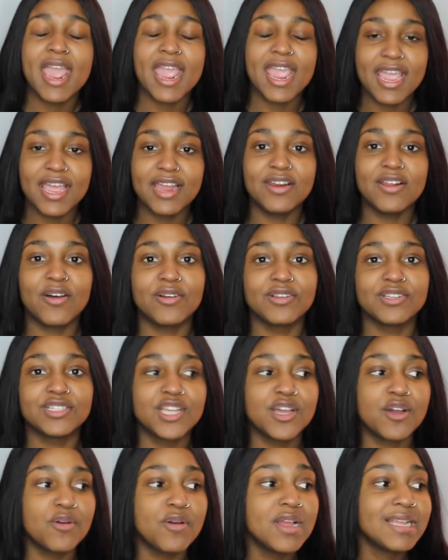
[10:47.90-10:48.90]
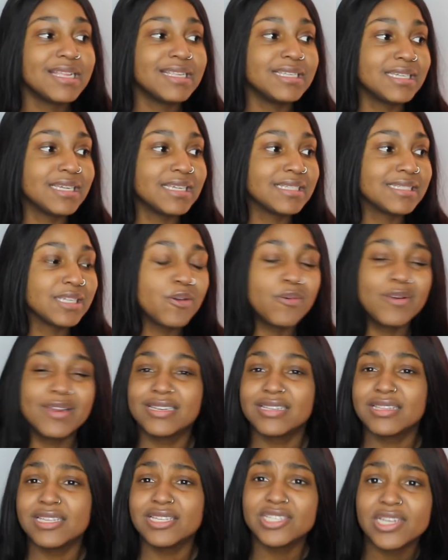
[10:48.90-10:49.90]
and also just
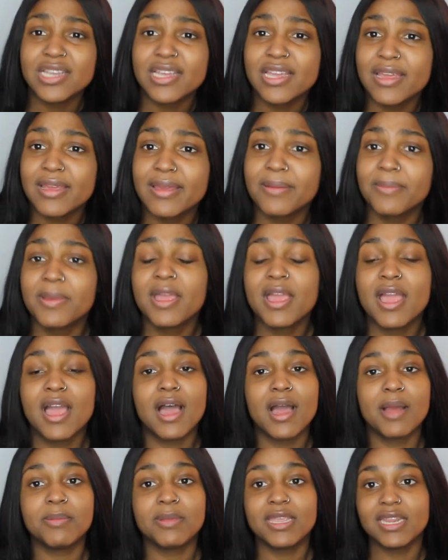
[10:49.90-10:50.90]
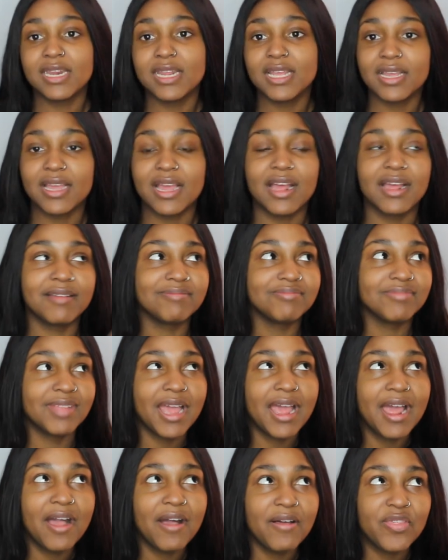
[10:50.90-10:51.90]
going to the gym, eating
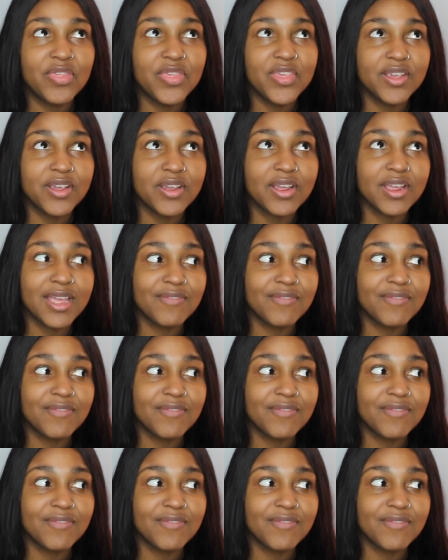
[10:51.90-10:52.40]
healthier.